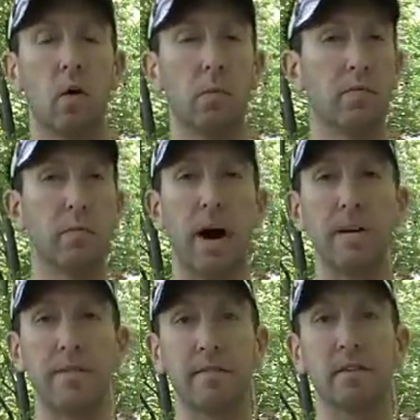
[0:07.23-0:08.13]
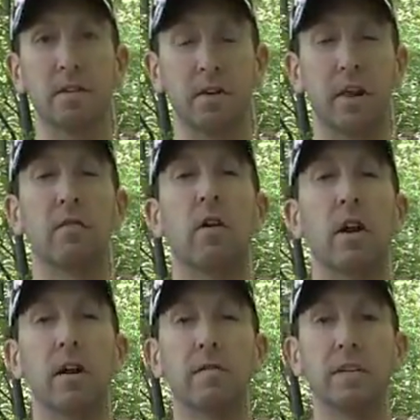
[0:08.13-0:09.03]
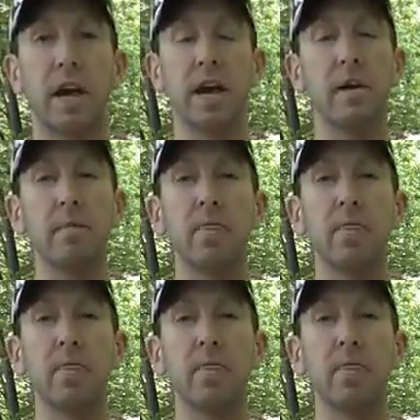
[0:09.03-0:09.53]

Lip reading: home of my favorite trail that I run on every day.